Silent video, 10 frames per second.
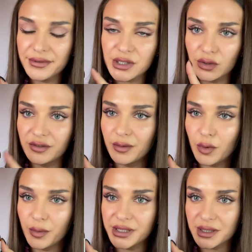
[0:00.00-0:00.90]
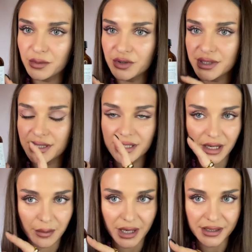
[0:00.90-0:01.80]
So at the moment I'm using
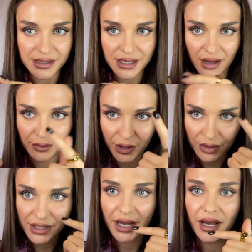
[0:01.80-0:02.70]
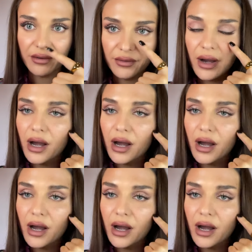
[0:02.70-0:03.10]
Silymarin CF because I have